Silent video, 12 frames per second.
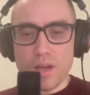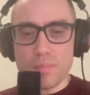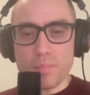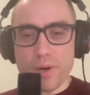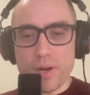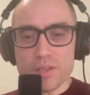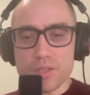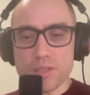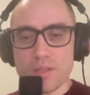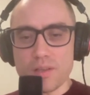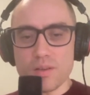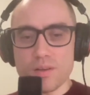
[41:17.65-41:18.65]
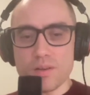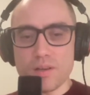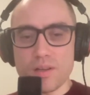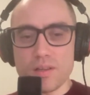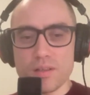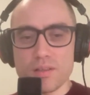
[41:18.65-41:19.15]
I branched here,
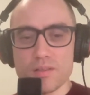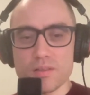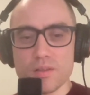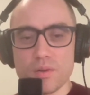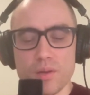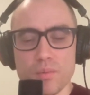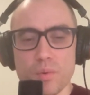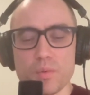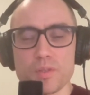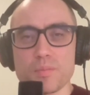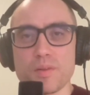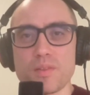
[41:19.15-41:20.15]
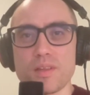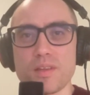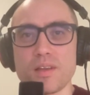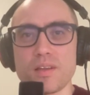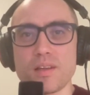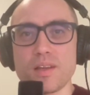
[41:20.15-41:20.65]
and okay, what was my
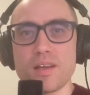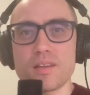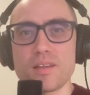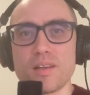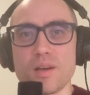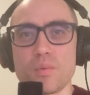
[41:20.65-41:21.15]
thinking again?